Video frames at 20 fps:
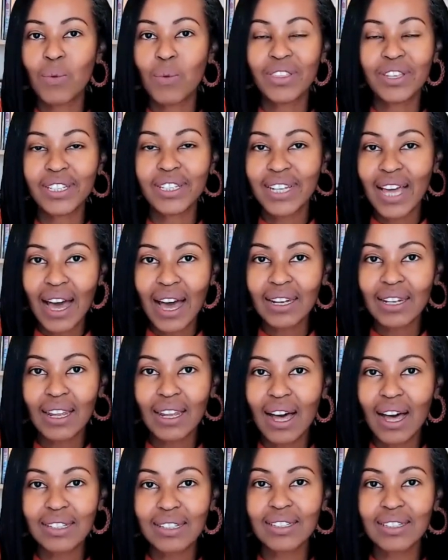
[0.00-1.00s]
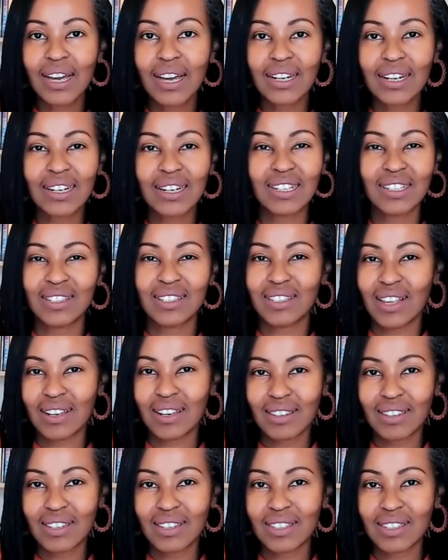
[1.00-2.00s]
with dad last night and he
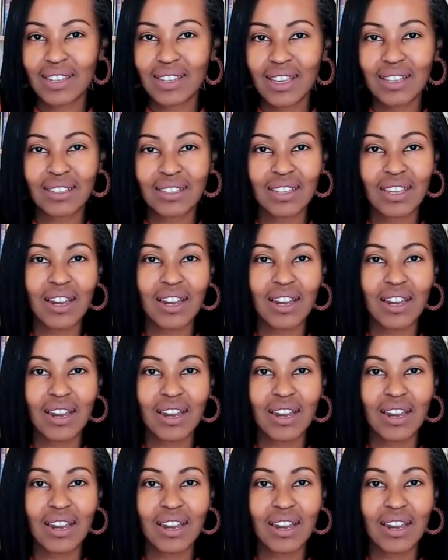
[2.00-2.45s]
said these things,